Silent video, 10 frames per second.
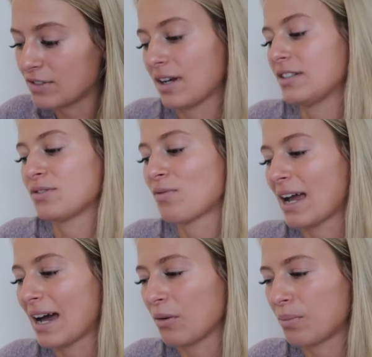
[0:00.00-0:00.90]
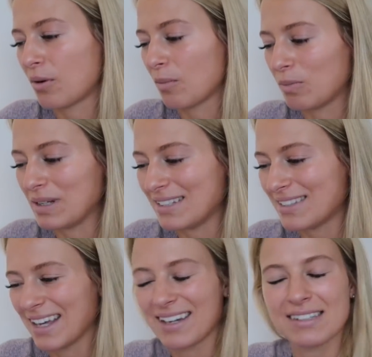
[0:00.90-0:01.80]
I just write out probably
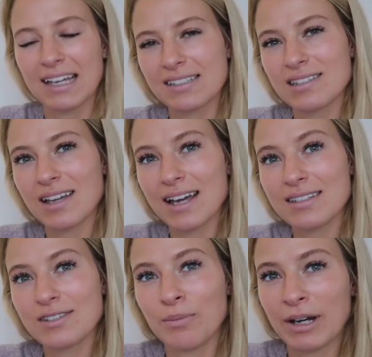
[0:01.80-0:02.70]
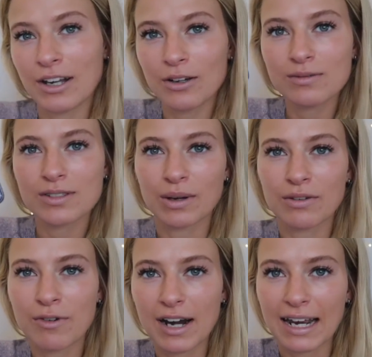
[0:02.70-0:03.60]
6 exercises on my notes, so
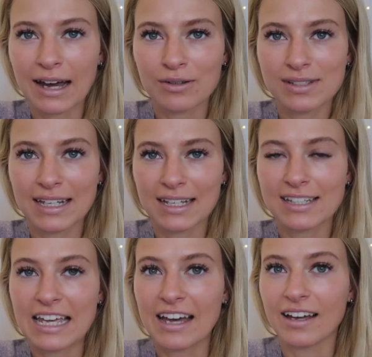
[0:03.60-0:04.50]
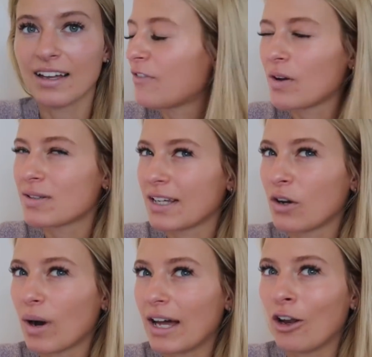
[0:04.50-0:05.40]
I've written out 6 here. I'm focusing
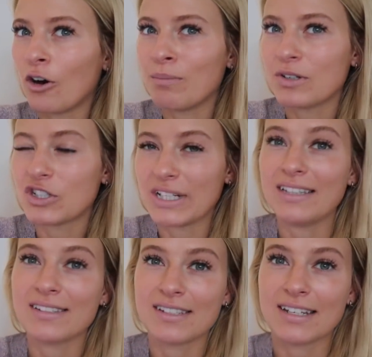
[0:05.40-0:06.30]
quite a lot on machines